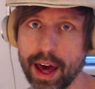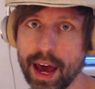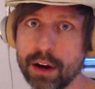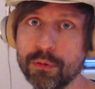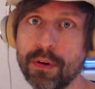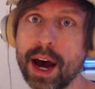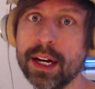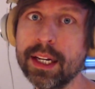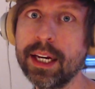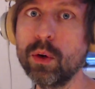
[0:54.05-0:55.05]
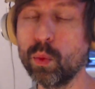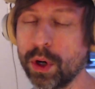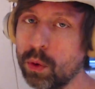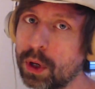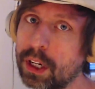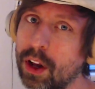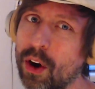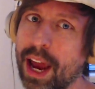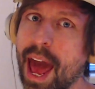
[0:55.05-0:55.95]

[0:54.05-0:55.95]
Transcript: And finally, we will look